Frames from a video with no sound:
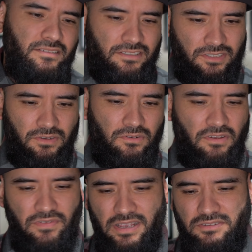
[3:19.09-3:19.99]
So
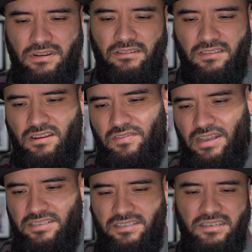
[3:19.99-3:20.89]
if you guys are out there, you
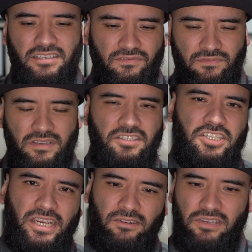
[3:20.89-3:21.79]
guys seen his his
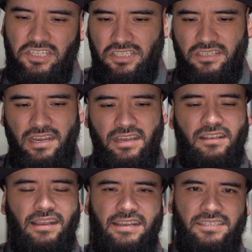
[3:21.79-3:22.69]
channel. He just got
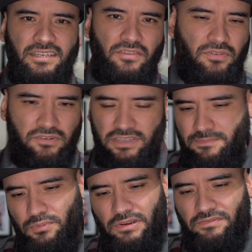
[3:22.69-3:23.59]
like I said a
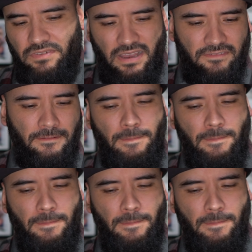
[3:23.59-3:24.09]
13.5.